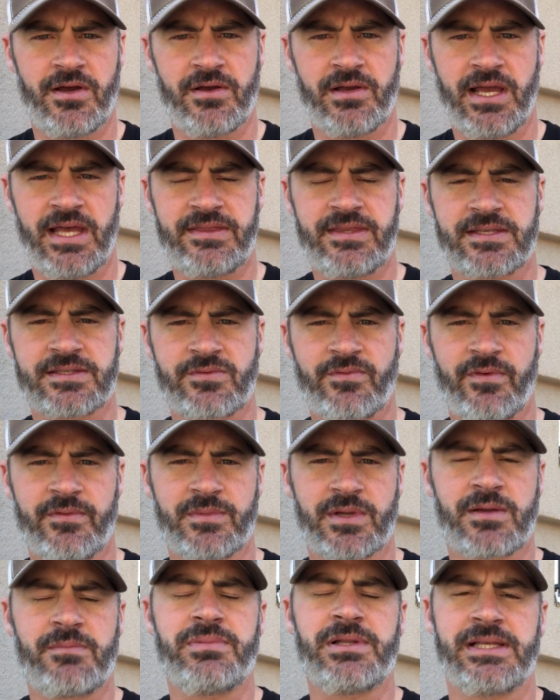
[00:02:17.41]
at this from
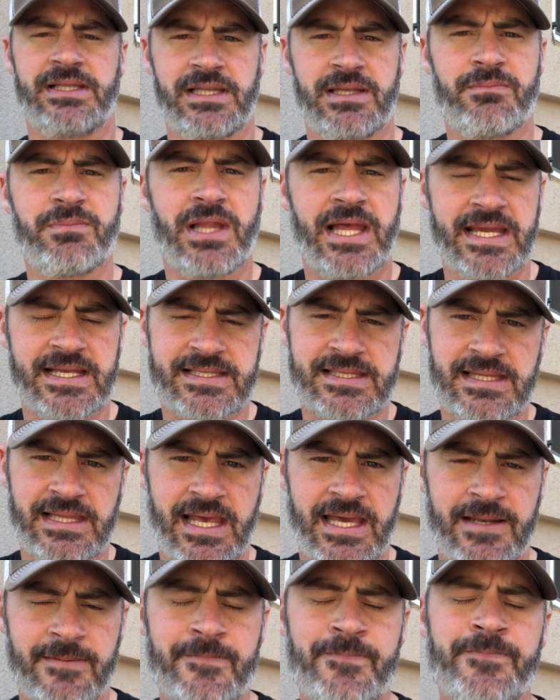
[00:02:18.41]
a completely blank
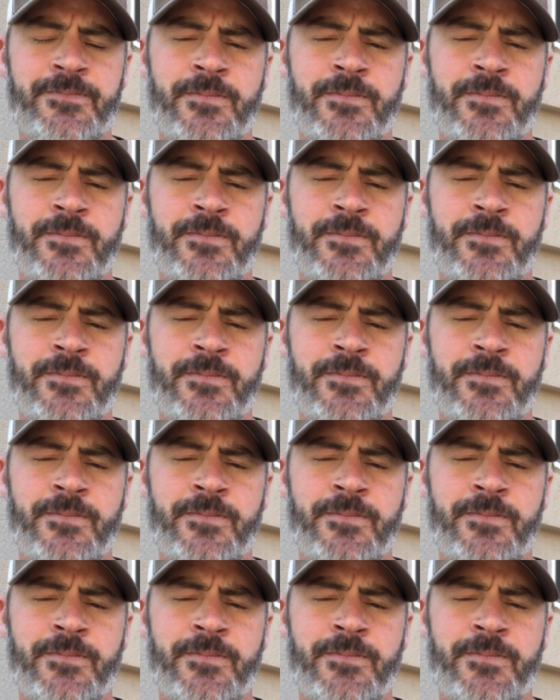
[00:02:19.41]
slate.